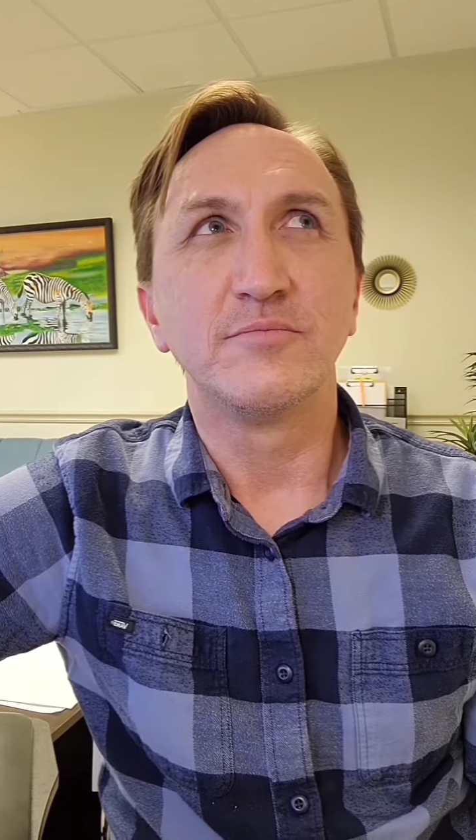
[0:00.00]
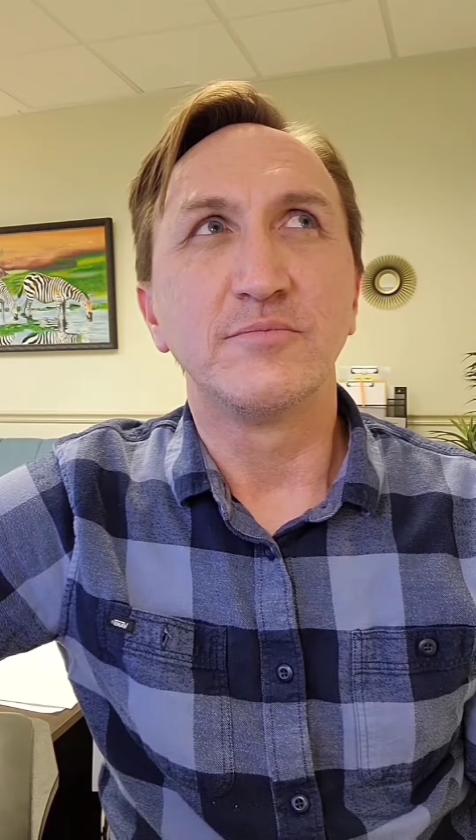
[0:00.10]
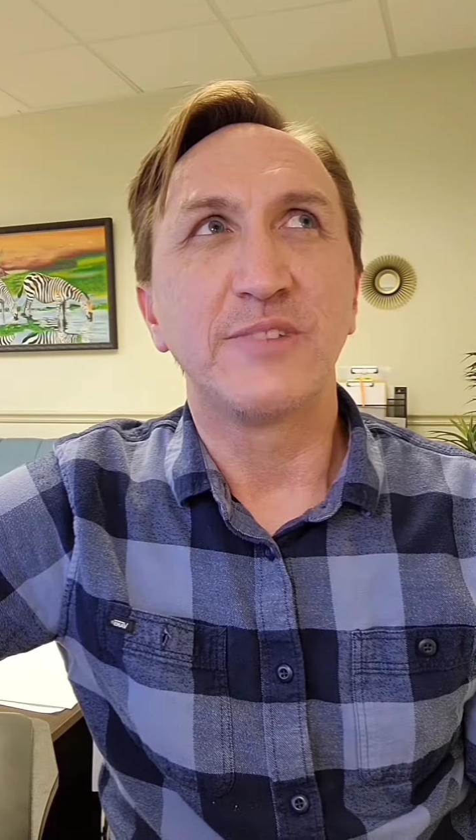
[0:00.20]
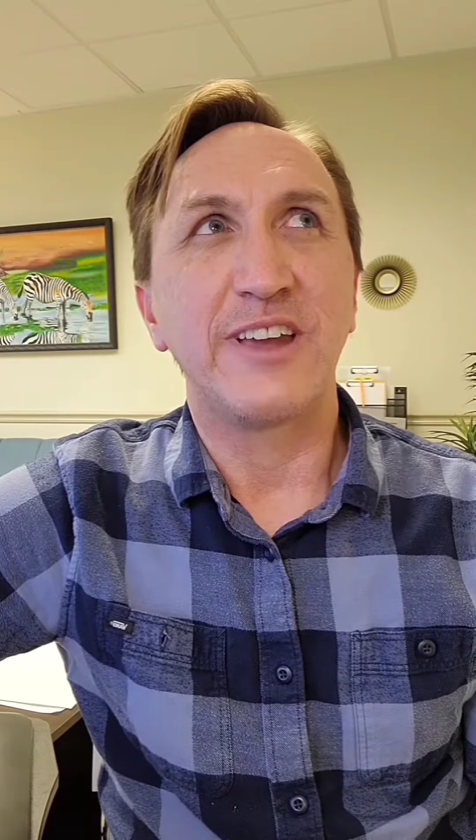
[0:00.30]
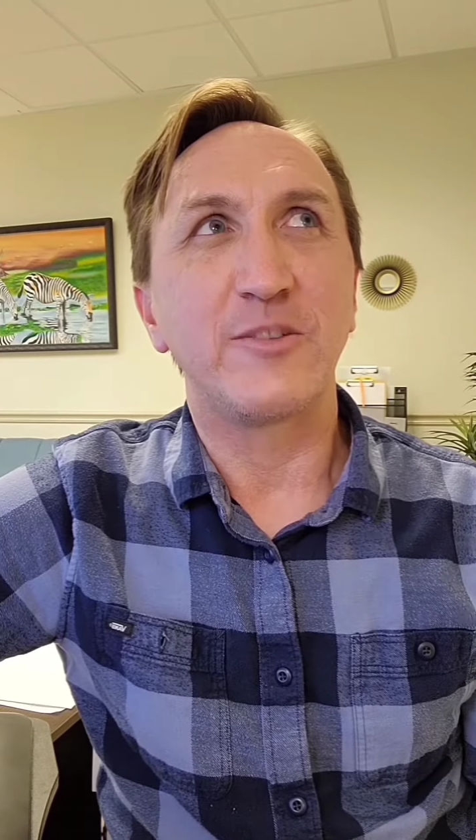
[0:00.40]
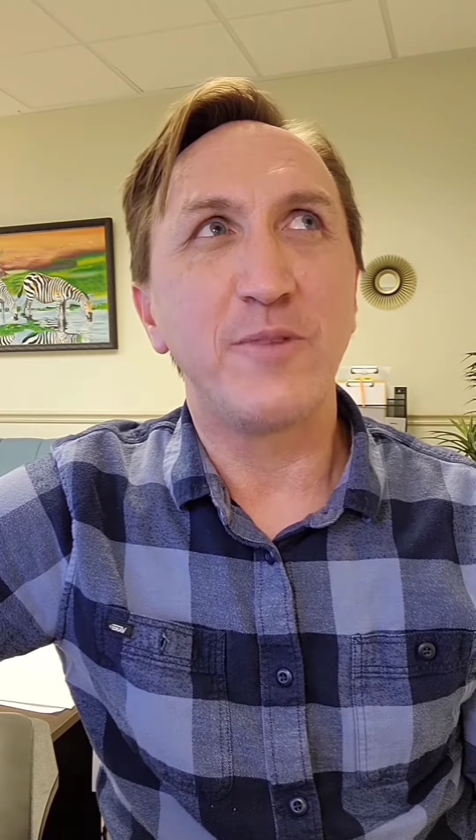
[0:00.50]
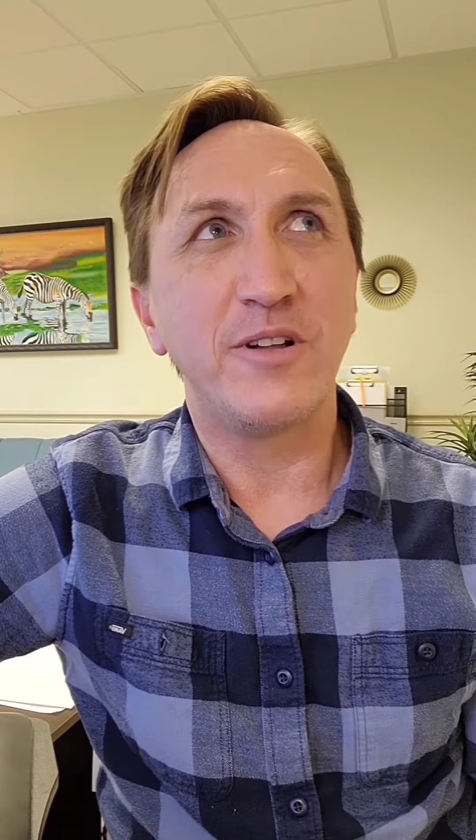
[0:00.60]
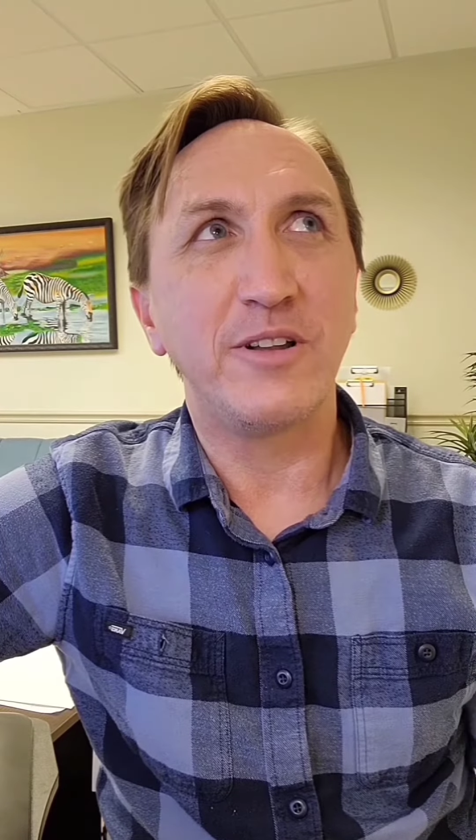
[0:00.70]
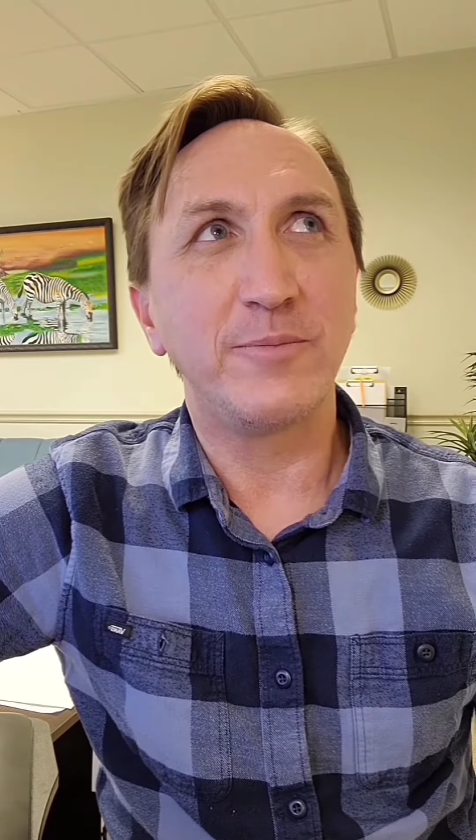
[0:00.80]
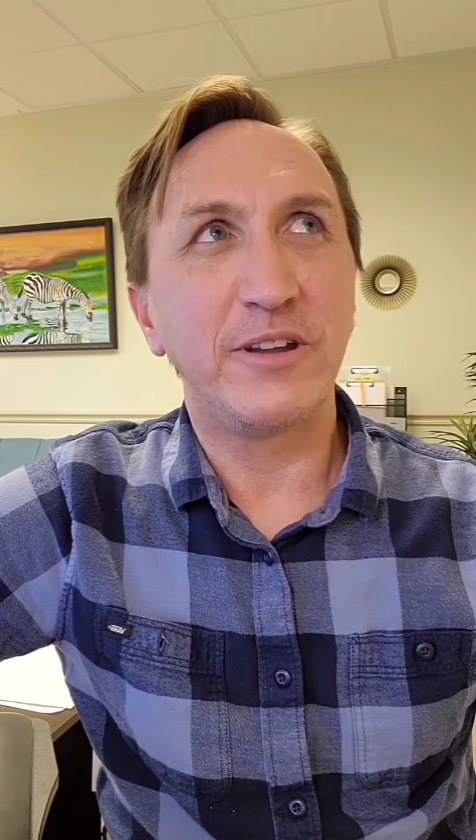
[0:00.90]
I
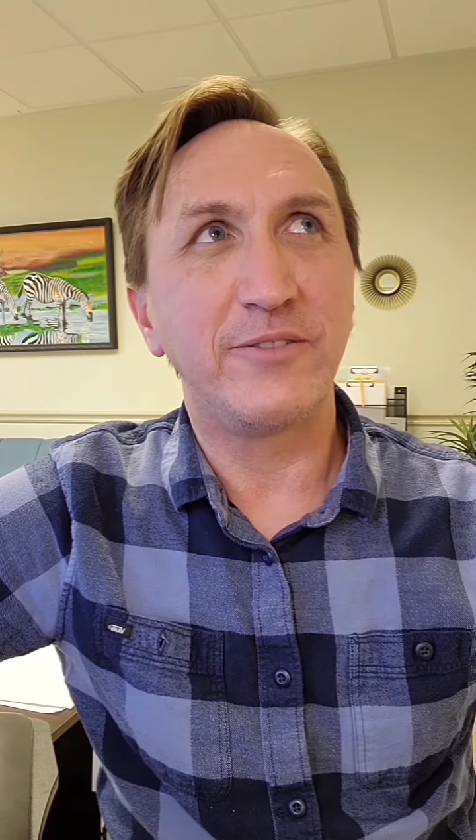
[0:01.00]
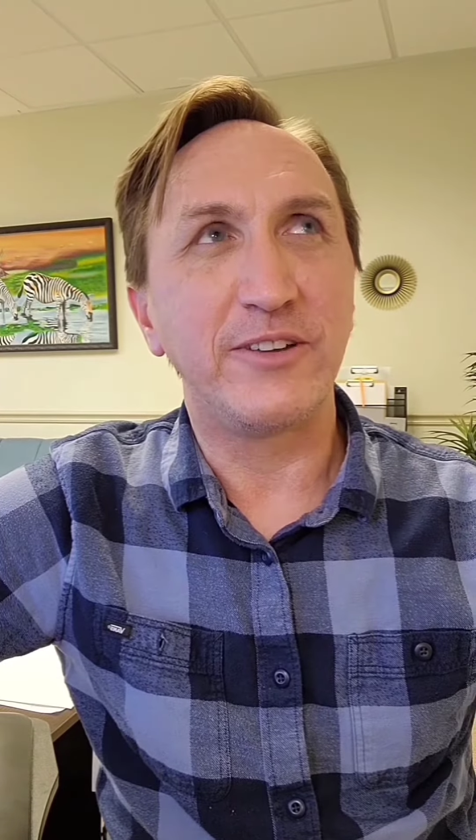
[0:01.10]
smell a bit of a